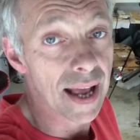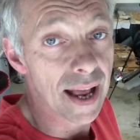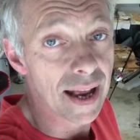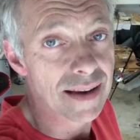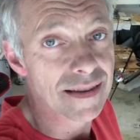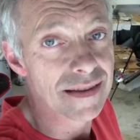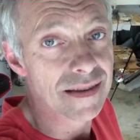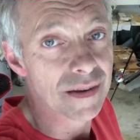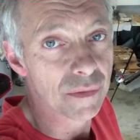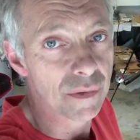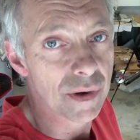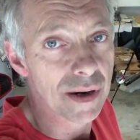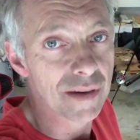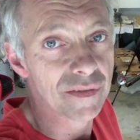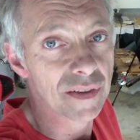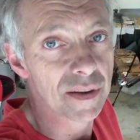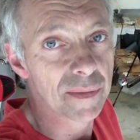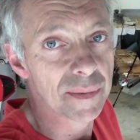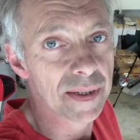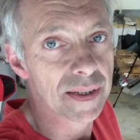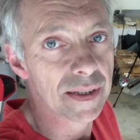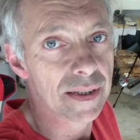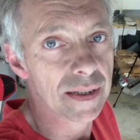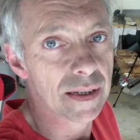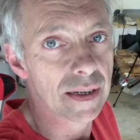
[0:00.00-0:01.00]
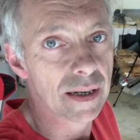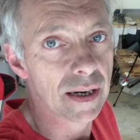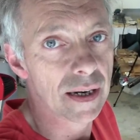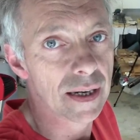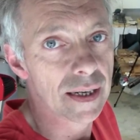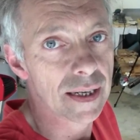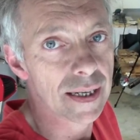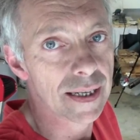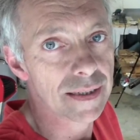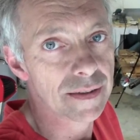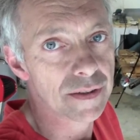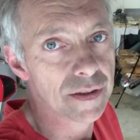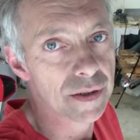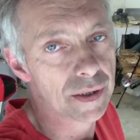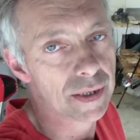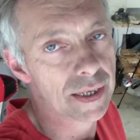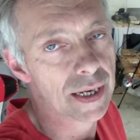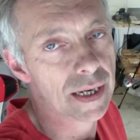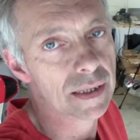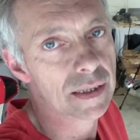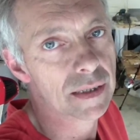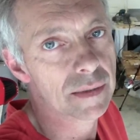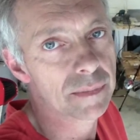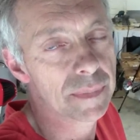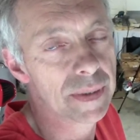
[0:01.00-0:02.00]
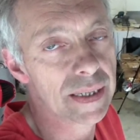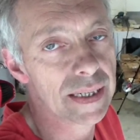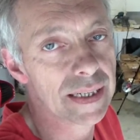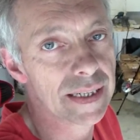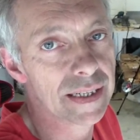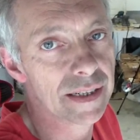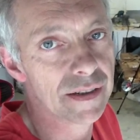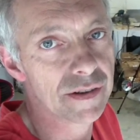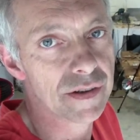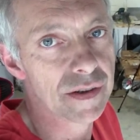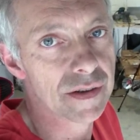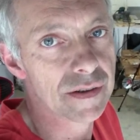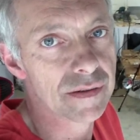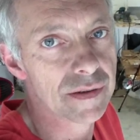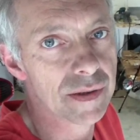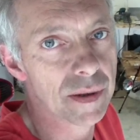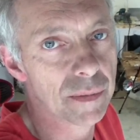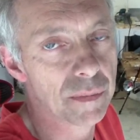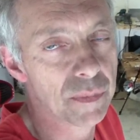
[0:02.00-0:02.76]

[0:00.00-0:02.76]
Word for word: has the rev limiter. Uh, it turned out to be just